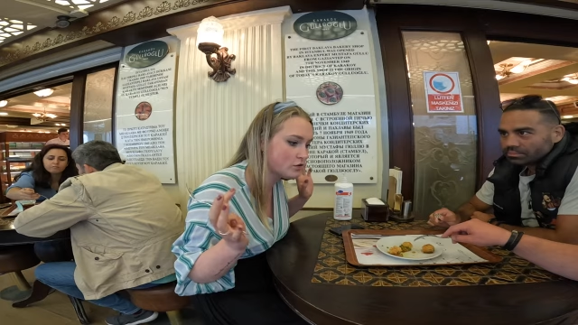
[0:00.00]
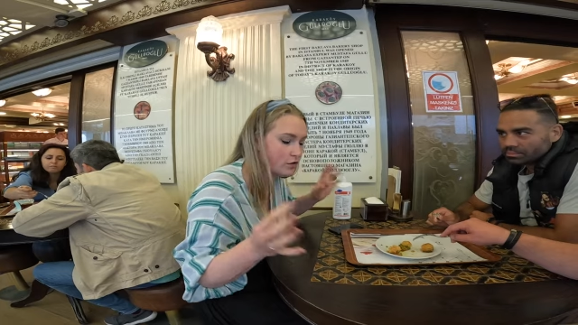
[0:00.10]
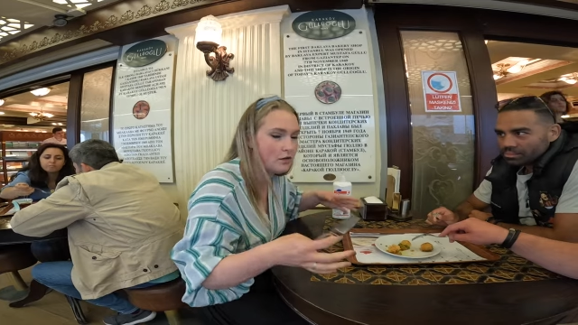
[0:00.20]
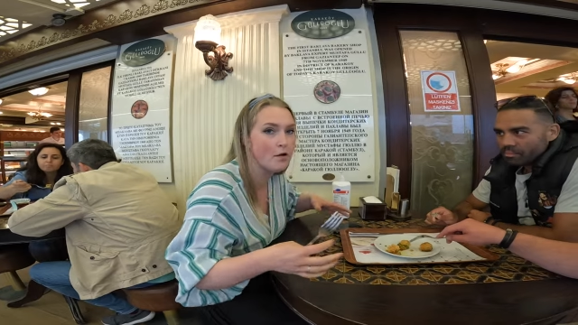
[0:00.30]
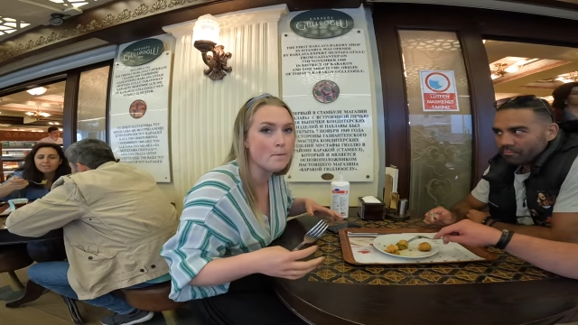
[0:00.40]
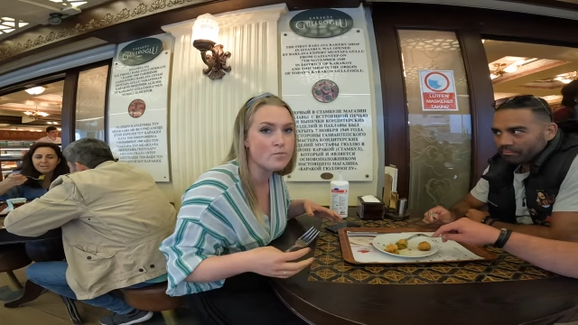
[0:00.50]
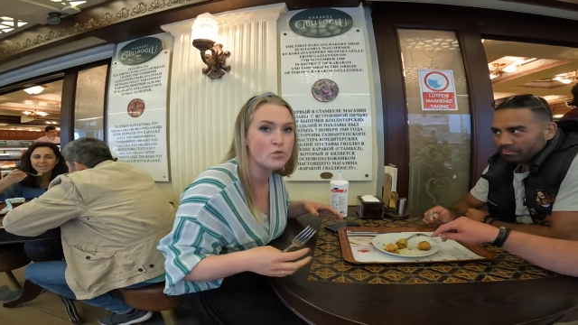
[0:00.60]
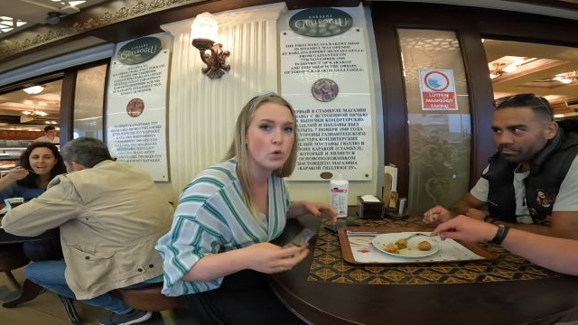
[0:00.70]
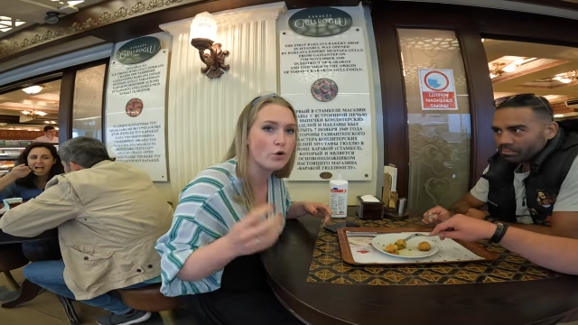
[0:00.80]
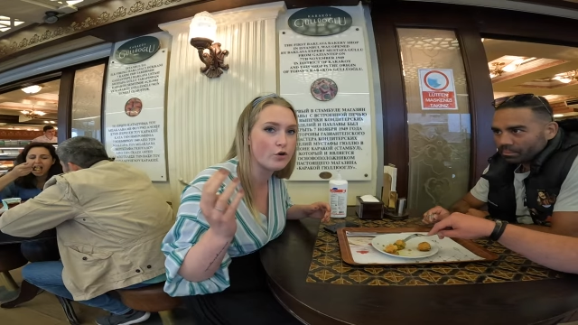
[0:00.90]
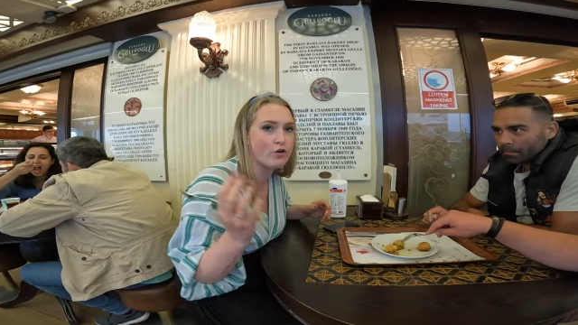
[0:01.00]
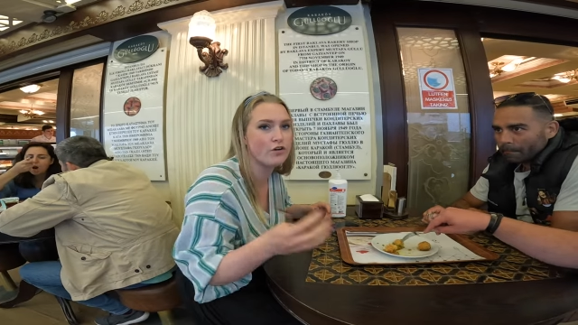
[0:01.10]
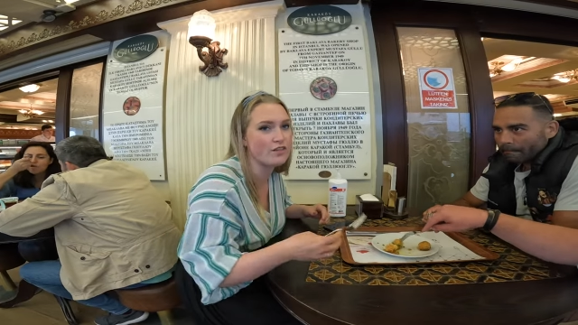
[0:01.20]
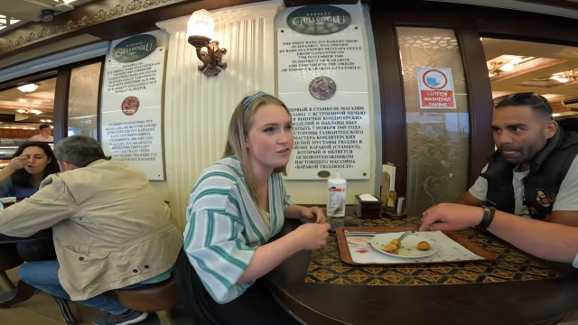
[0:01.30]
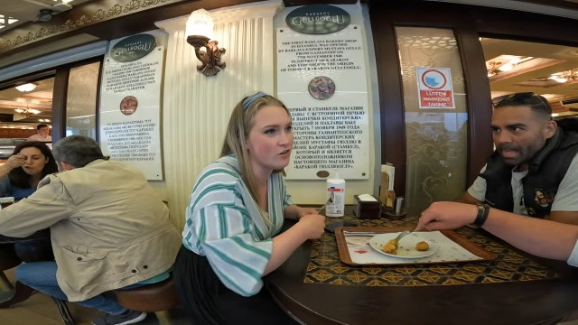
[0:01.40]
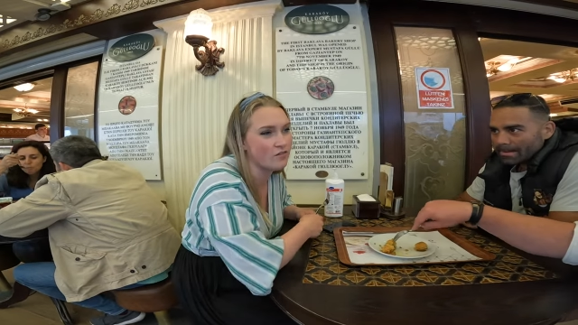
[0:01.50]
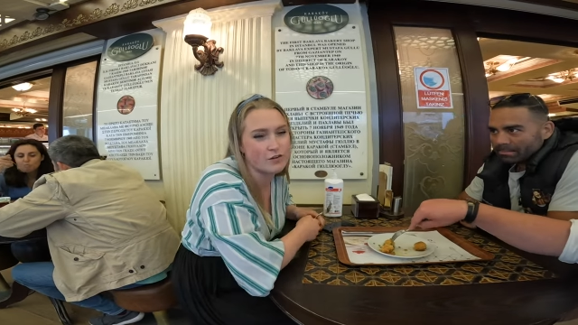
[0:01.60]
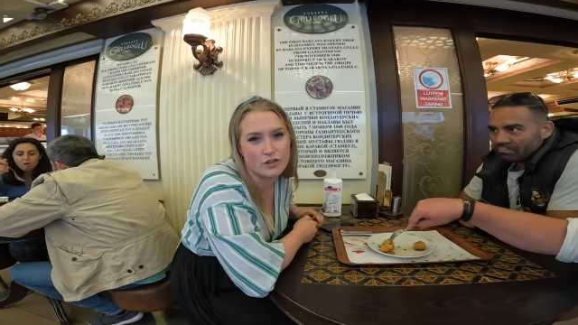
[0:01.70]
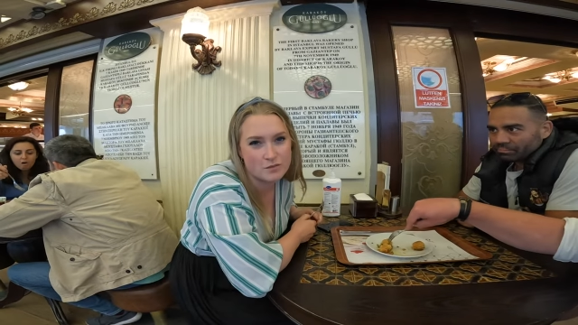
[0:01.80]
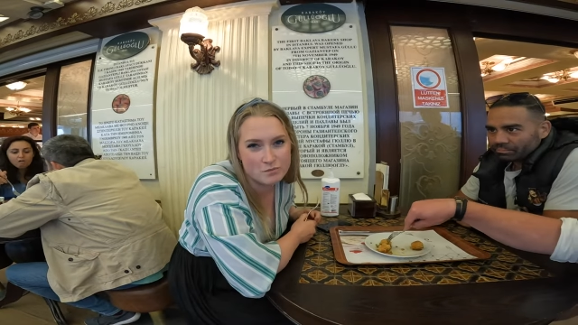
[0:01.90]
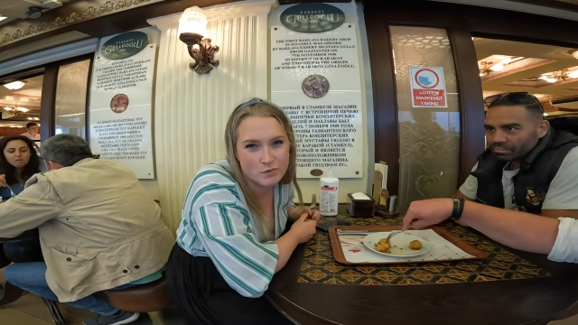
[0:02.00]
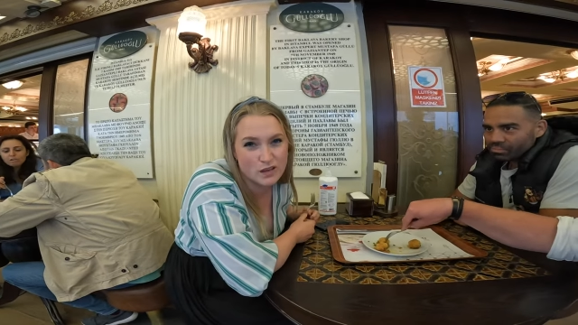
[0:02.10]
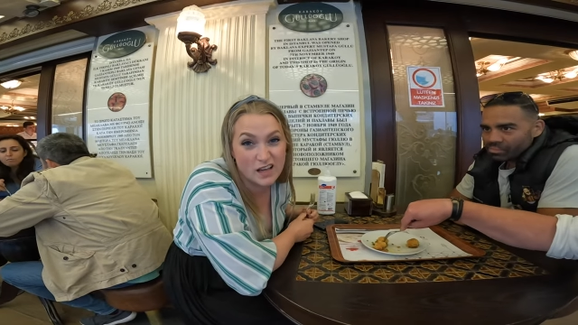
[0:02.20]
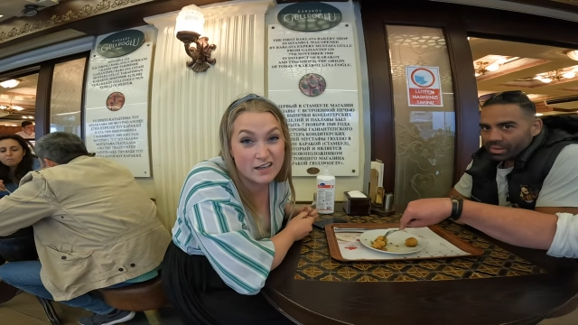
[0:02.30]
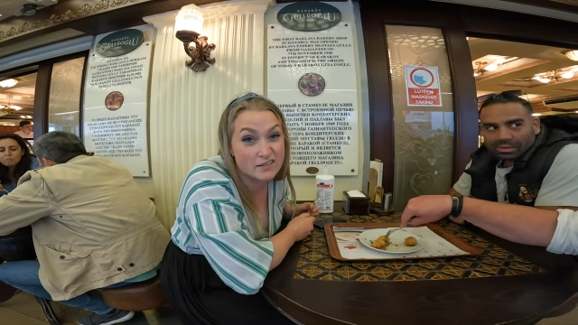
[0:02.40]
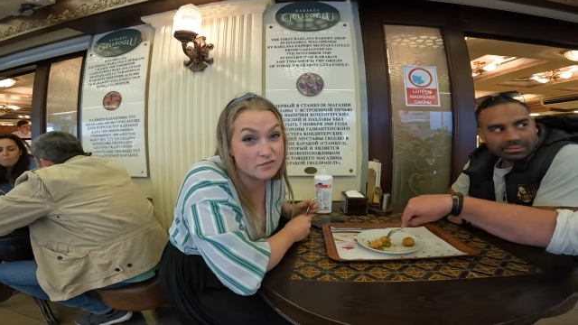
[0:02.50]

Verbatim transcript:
Speaker 1: to order and they're not very polite